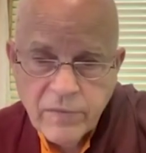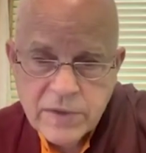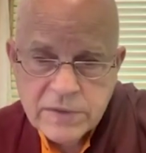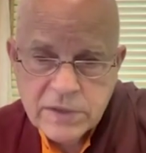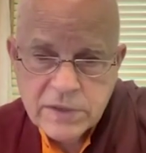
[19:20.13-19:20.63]
of
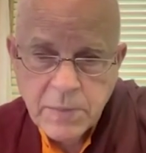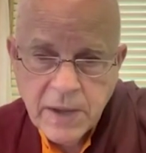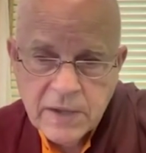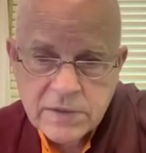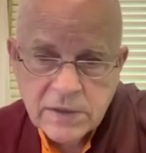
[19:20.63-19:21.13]
this is
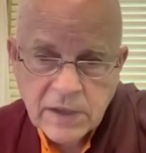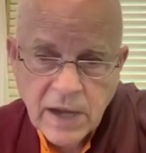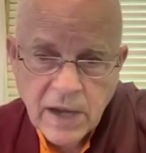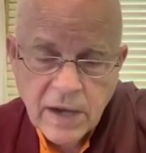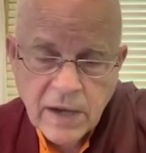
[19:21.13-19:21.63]
based
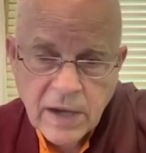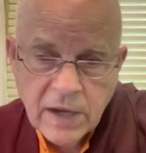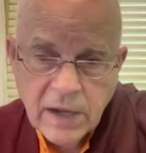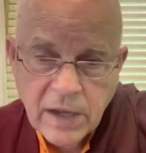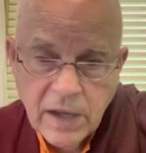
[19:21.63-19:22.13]
on
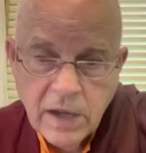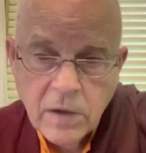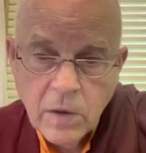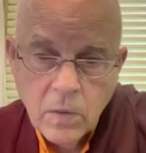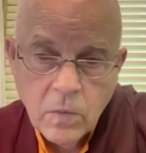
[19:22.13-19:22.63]
an
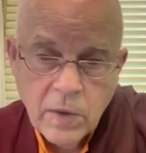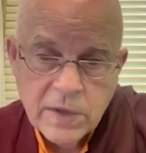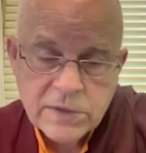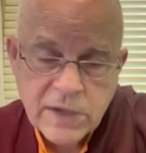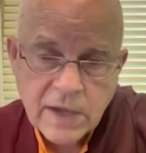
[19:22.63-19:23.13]
ego
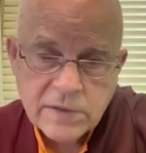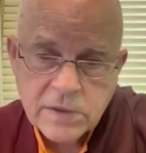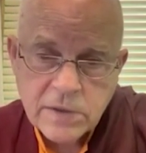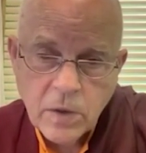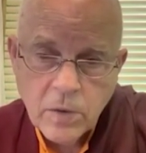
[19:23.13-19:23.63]
which has
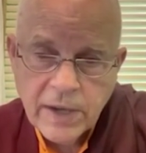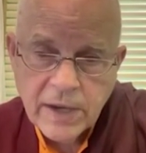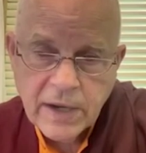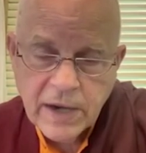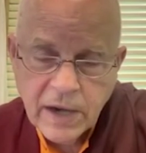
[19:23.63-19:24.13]
no
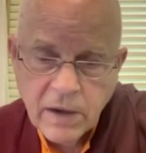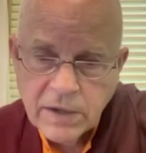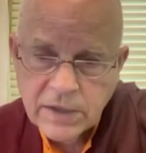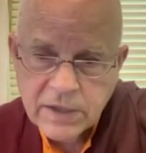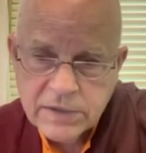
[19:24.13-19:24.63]

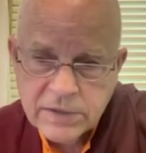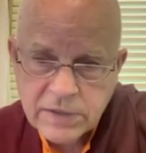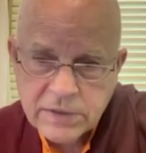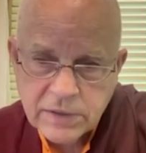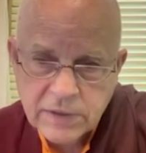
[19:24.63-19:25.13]
inherent
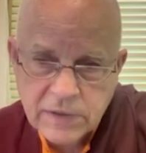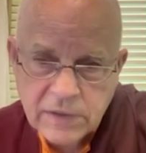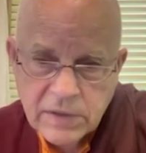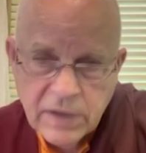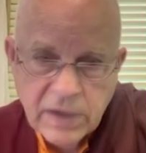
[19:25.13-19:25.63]

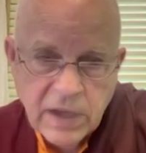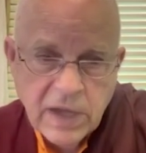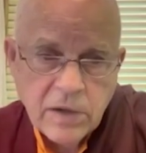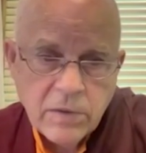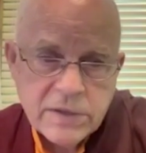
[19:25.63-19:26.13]
existence. That
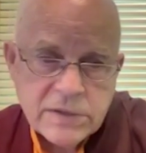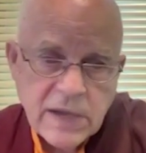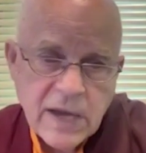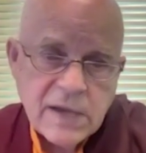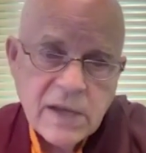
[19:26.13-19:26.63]
ego is
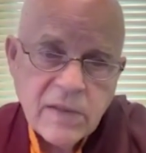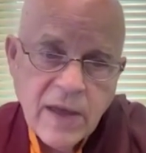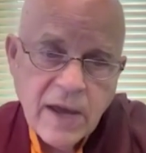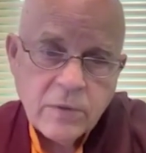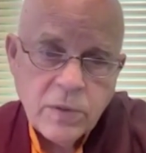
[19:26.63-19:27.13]
taking
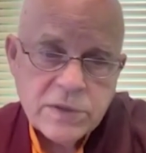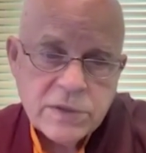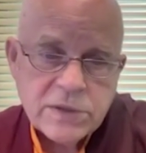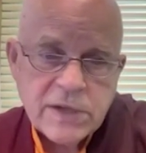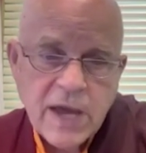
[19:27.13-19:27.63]
that
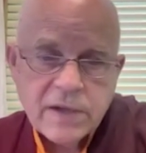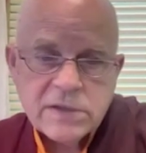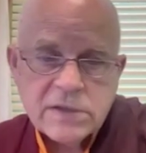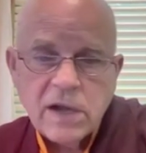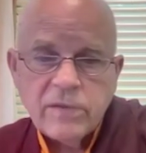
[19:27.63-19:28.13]
which is not a
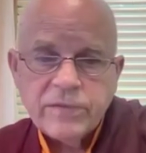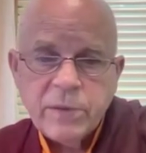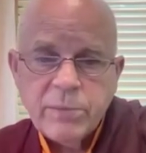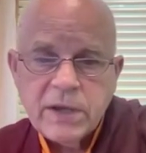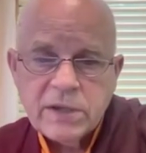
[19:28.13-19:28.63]
self
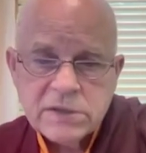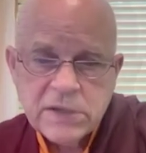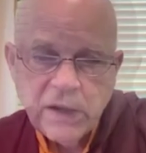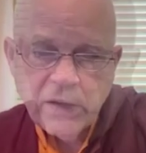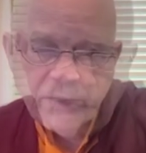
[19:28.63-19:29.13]
to be a
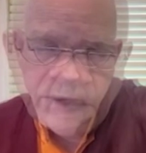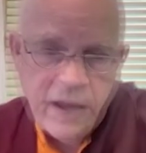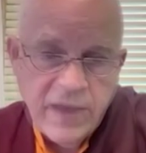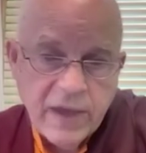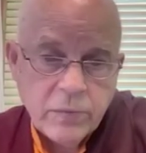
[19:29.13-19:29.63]
self,
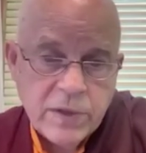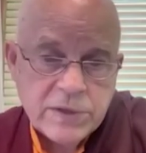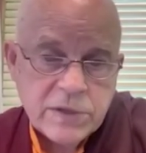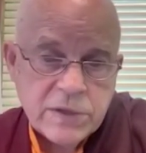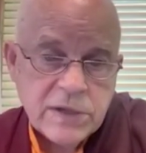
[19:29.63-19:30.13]
and that
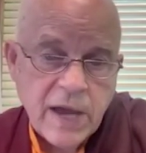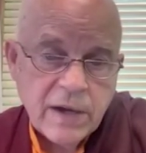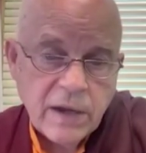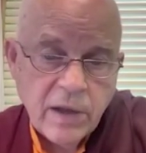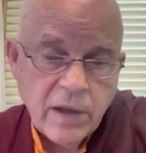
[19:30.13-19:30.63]
which is
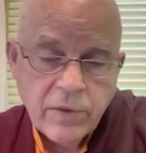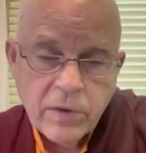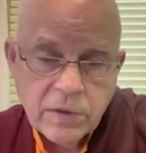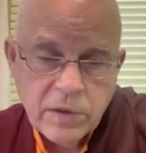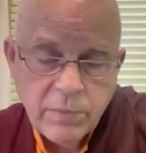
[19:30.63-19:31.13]
not
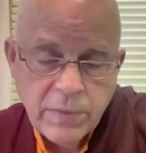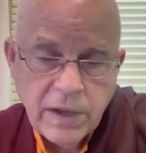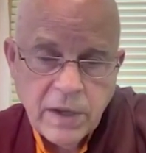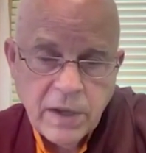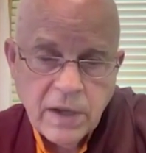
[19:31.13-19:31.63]
other to
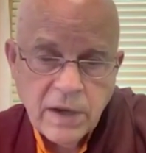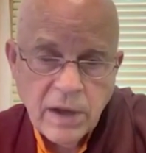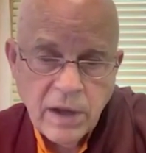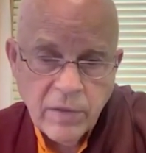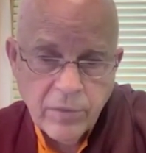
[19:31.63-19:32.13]
be
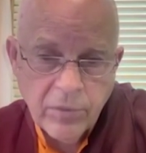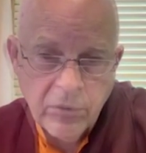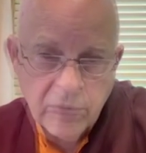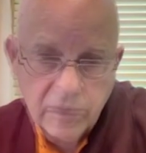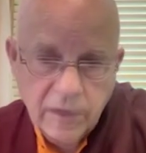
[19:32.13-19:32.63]
an
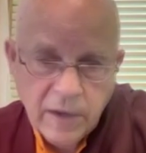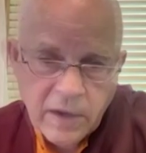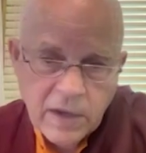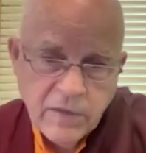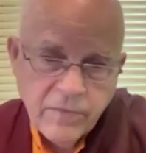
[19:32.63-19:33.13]
other.
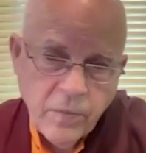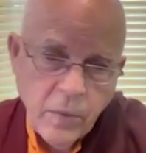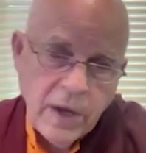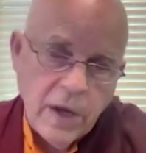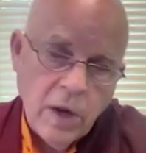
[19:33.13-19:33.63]
That if
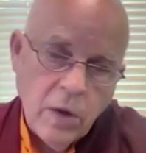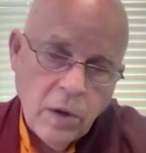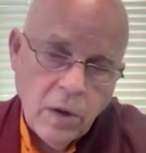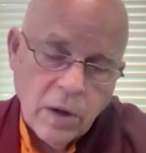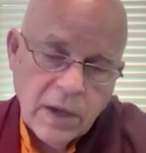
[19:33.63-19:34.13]
we
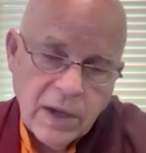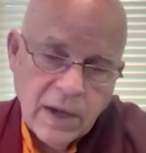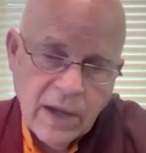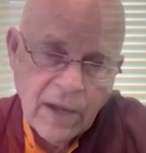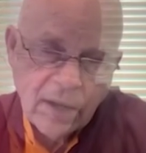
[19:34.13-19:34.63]
look
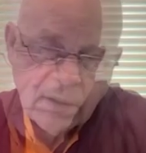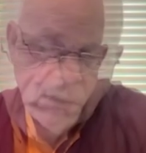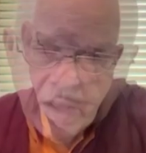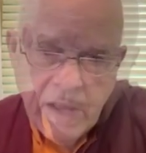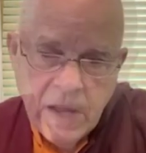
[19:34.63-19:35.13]

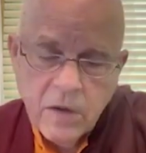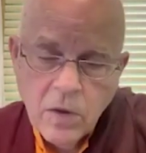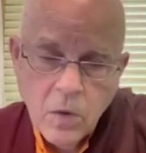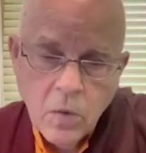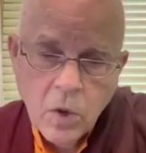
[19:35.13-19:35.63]
at
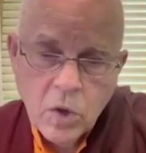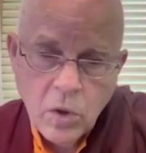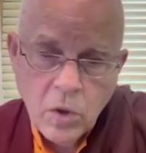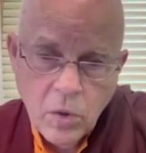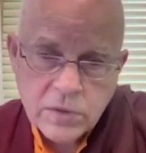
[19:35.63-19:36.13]
ego
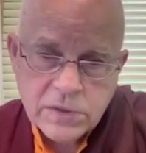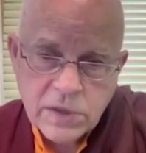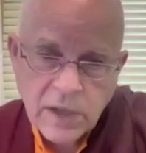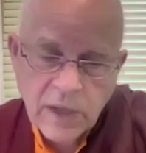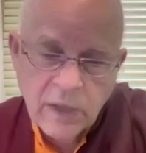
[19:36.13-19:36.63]

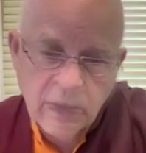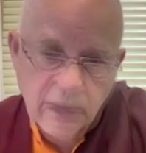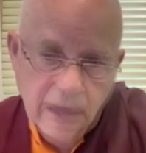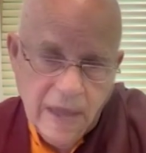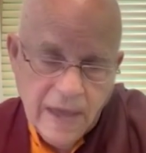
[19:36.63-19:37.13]
closely,
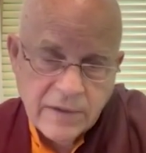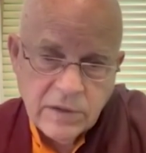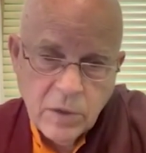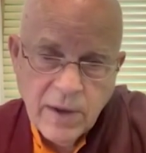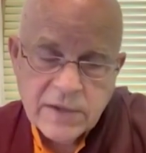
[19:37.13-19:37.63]

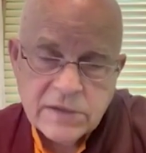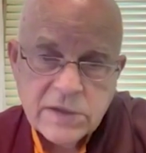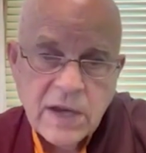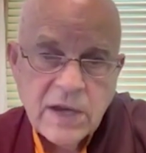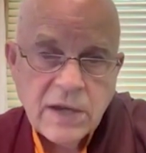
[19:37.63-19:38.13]
and you might
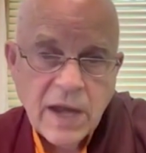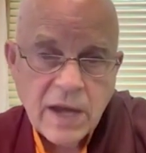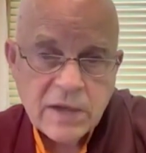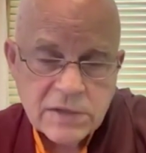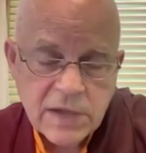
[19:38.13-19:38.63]
say
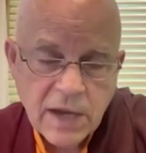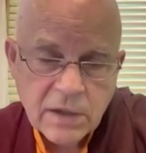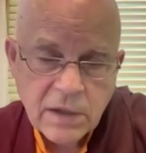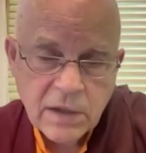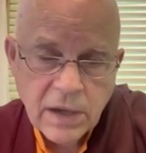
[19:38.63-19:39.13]

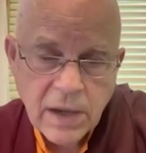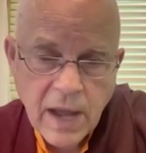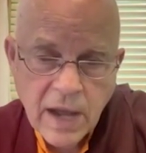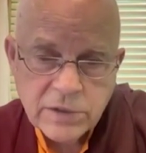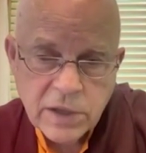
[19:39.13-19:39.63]
dissect it
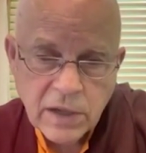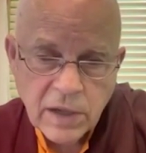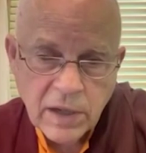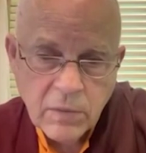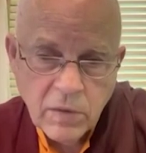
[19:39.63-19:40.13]

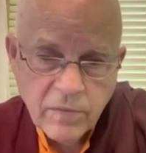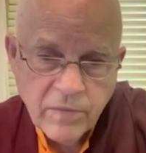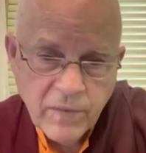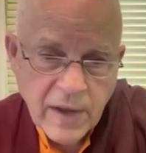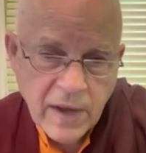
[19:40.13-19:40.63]
logically, we'll
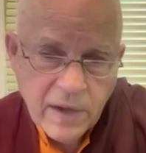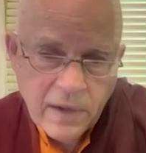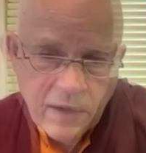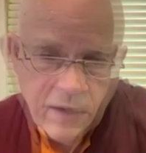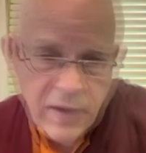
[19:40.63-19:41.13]

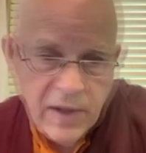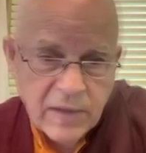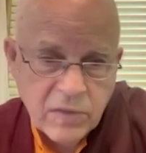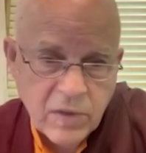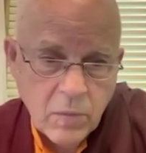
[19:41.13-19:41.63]
find
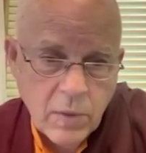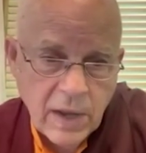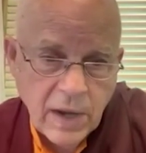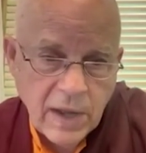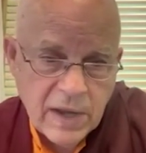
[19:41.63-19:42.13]
that there
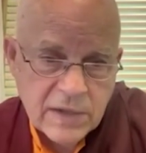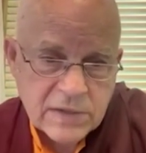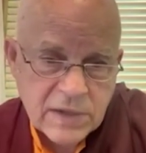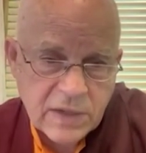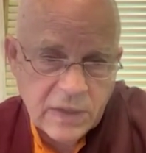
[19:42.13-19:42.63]
really
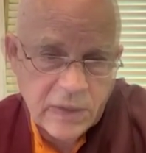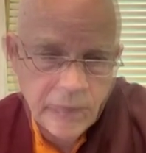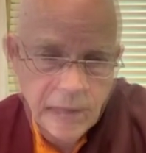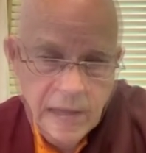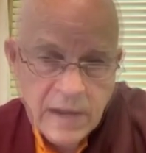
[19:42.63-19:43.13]
isn't
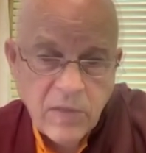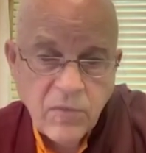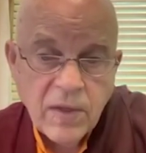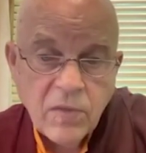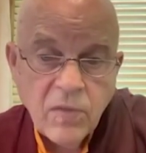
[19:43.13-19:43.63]

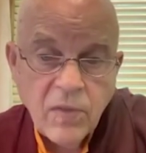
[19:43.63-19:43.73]
anything